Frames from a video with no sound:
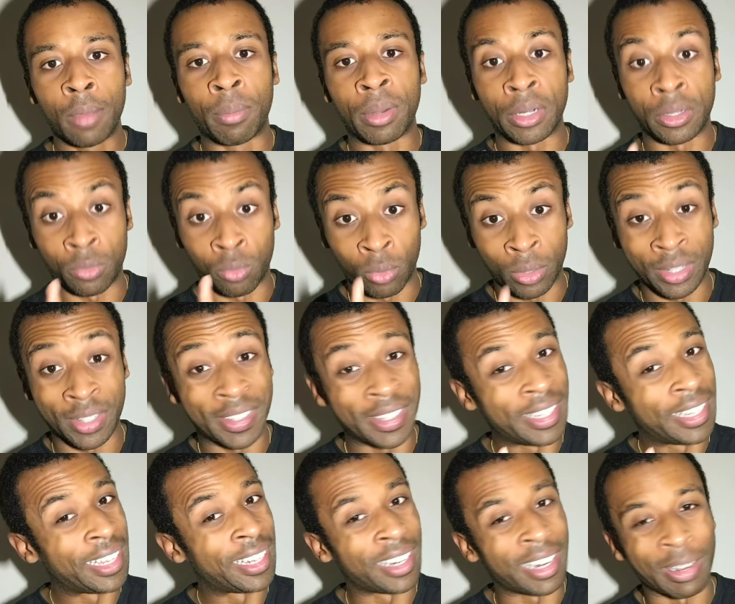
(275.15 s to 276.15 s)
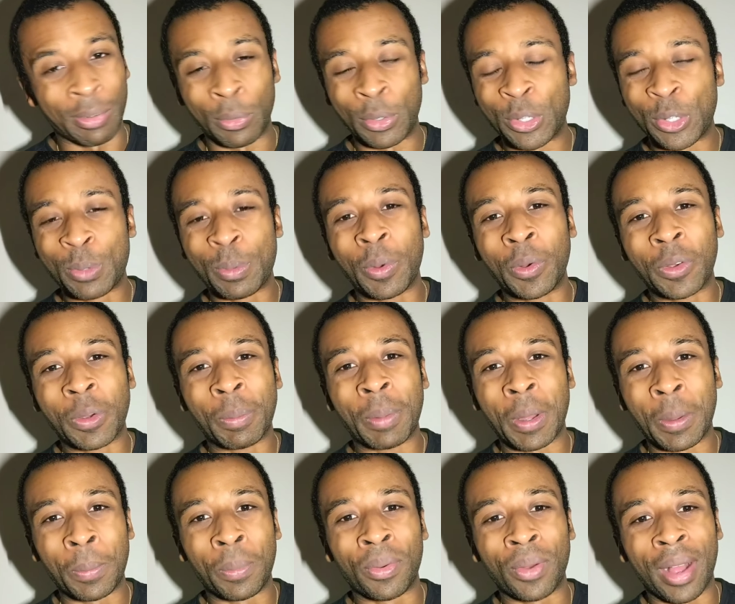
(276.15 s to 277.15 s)
But it's once again, like we spoke
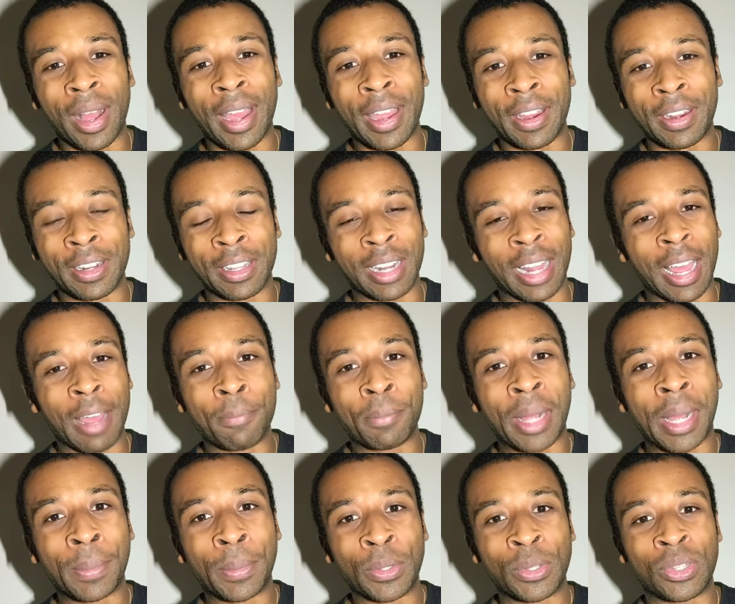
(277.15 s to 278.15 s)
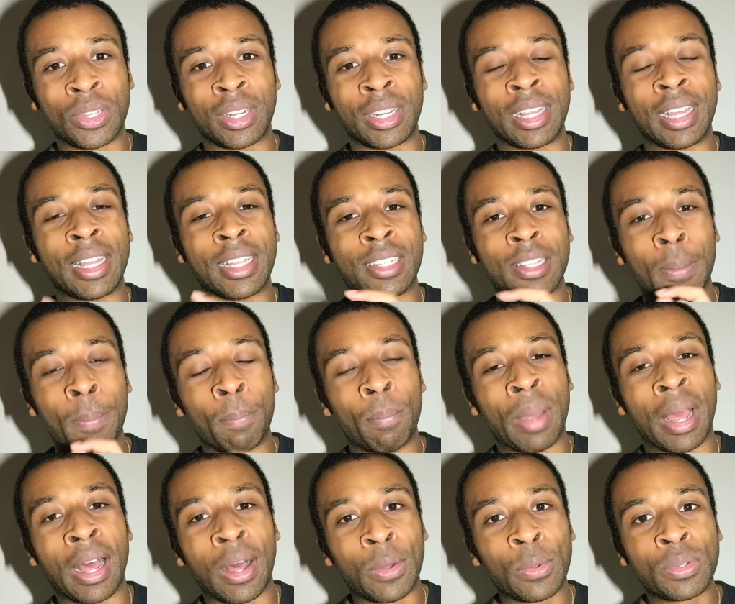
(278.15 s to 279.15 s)
about prior in a live Bible study, it's
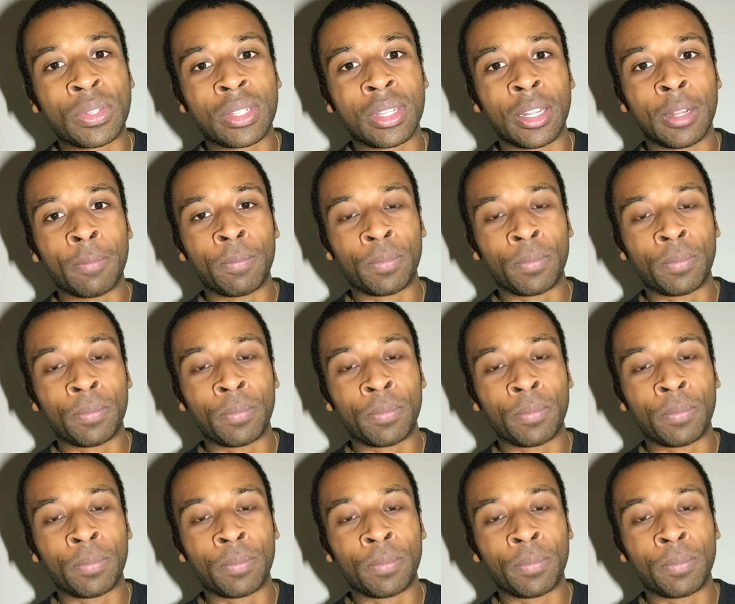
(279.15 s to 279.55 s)
about